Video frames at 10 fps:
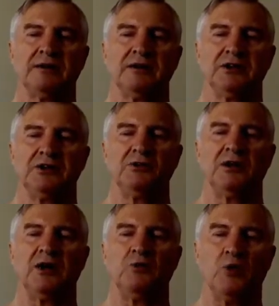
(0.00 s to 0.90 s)
You
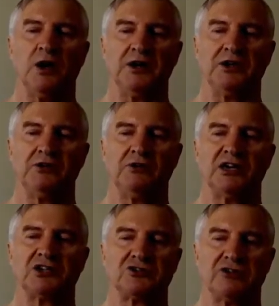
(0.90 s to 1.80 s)
are white. You are
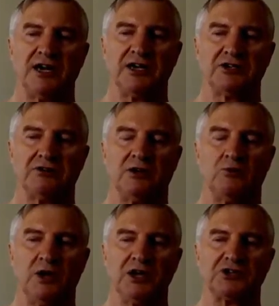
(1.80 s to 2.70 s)
trash. You are
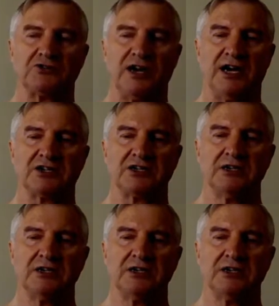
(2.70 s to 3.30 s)
white trash.